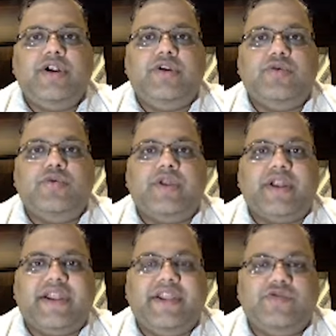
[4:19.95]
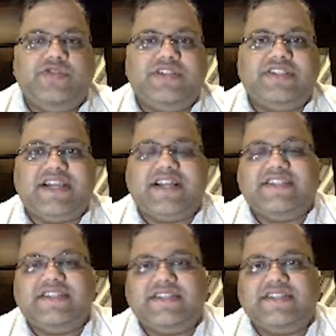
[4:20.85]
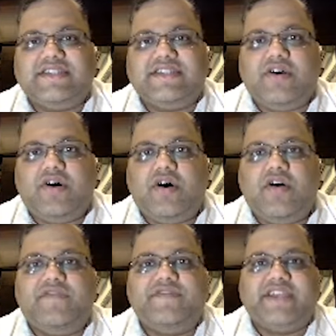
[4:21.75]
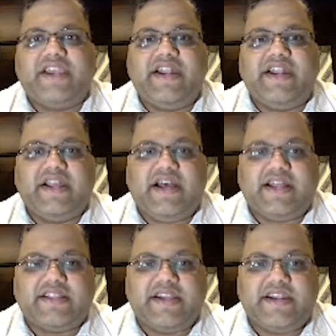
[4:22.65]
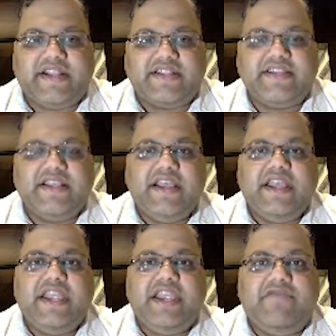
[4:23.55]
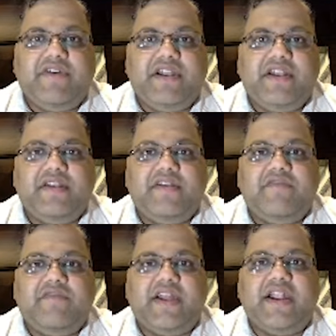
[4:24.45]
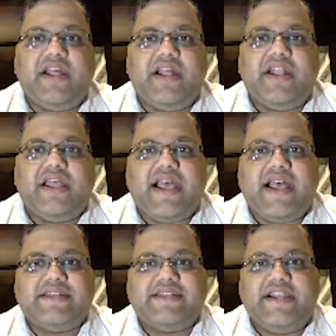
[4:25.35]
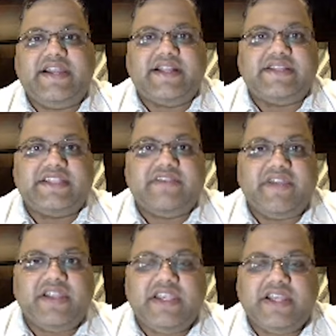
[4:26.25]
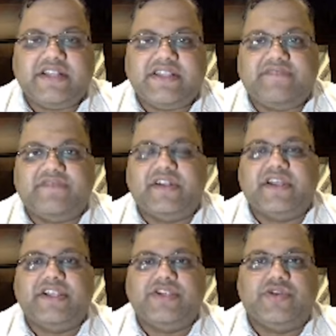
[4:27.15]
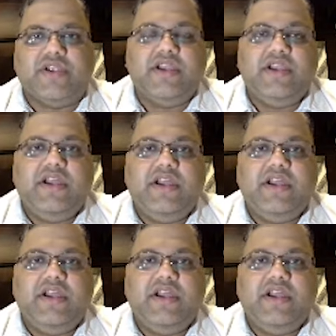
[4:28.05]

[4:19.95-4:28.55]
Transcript: to reduce the chances of secondary arthritis even when done as late as 7 years after the injury.